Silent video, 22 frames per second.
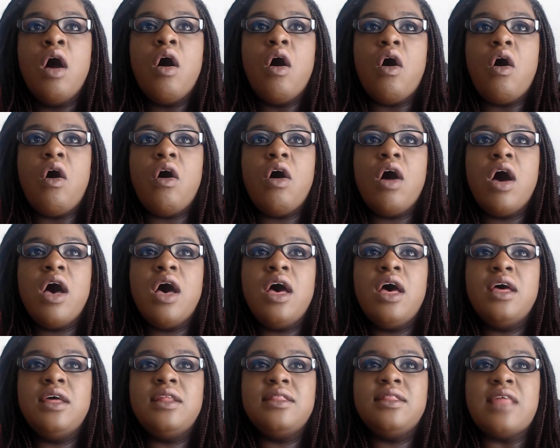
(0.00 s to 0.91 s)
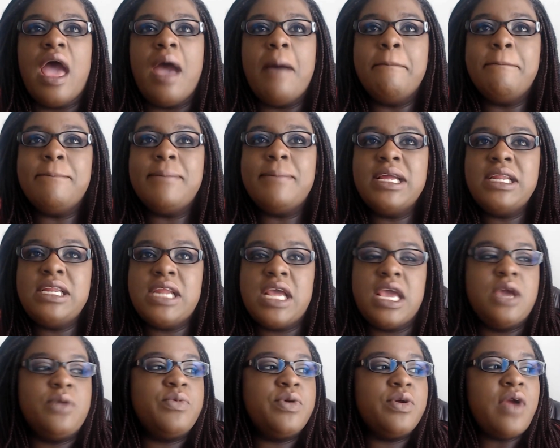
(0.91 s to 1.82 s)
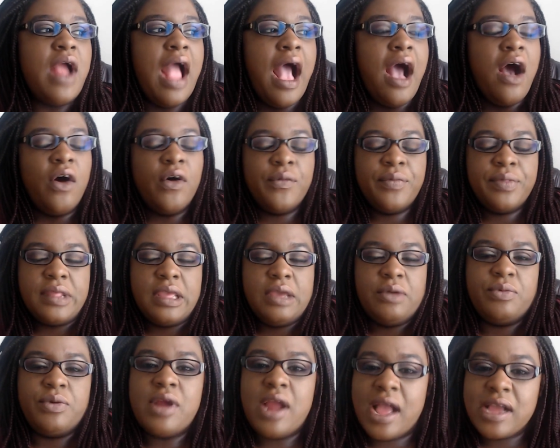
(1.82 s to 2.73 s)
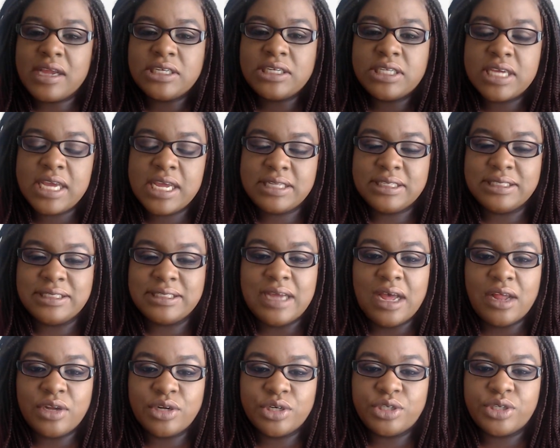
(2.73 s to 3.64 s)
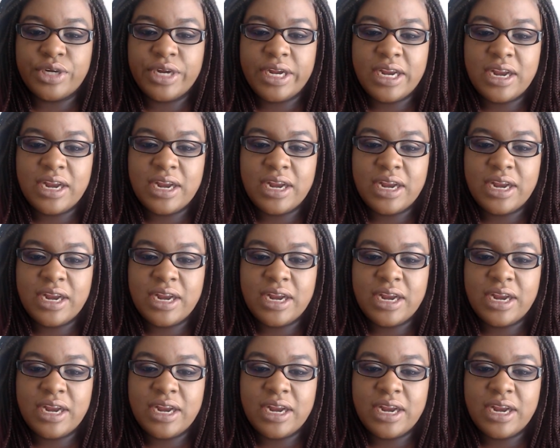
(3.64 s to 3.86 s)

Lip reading: On that Monday, we were out and we were actually at the Dollar Tree.